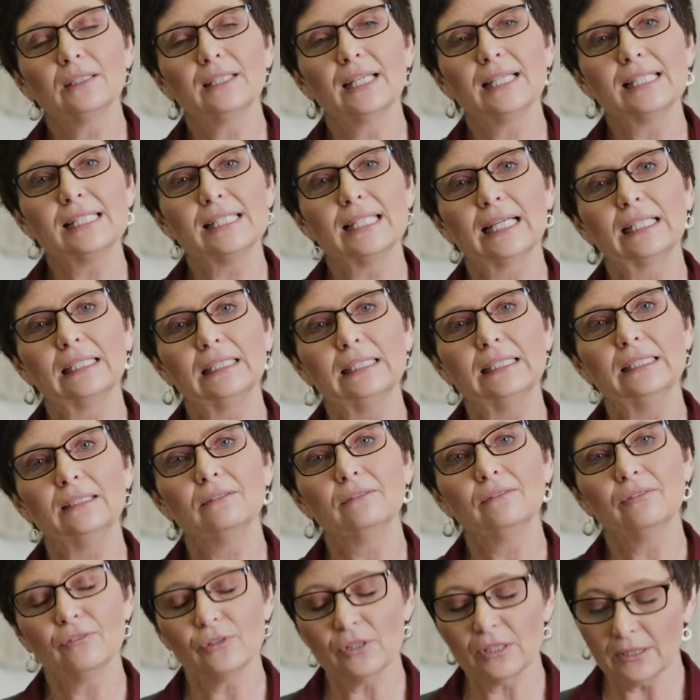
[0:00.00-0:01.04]
they settle in
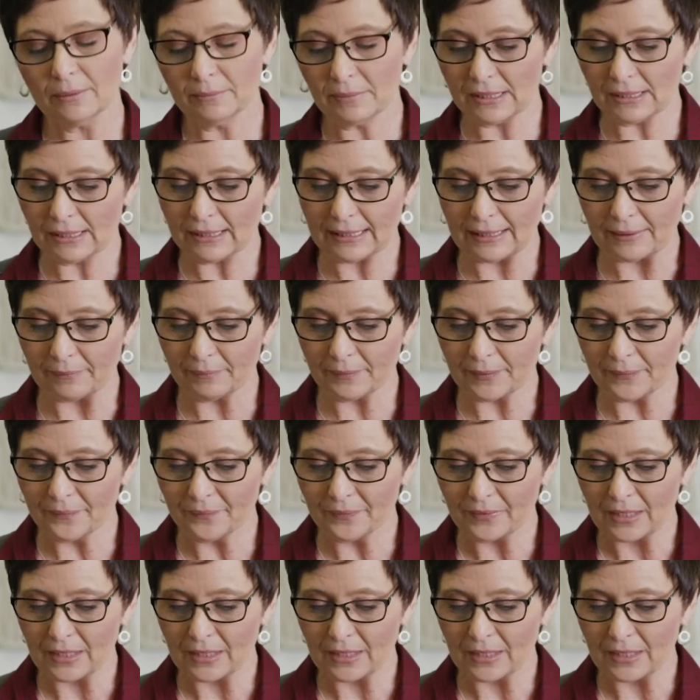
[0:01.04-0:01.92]
for some sleep.